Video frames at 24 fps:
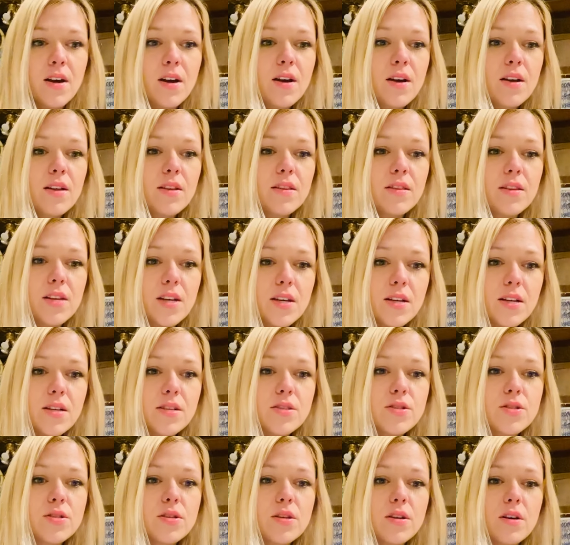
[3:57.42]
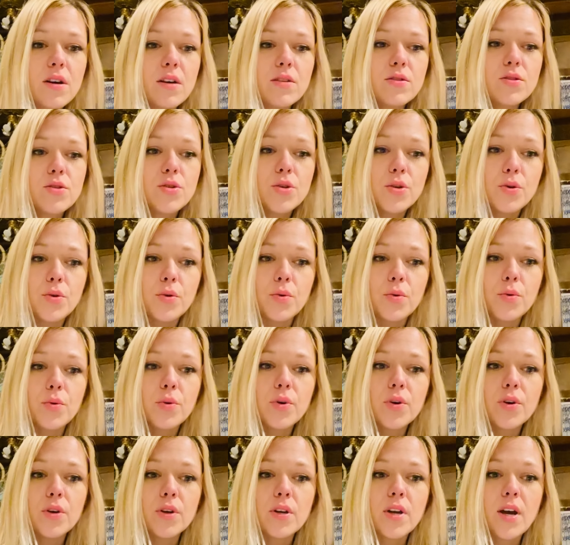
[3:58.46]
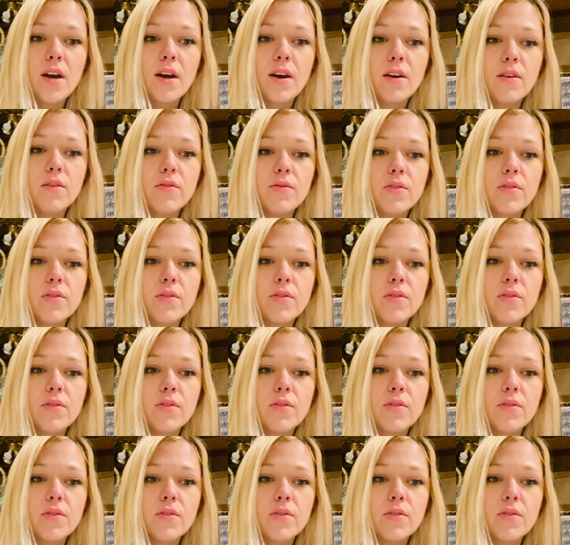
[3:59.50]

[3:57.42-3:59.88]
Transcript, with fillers: These two could have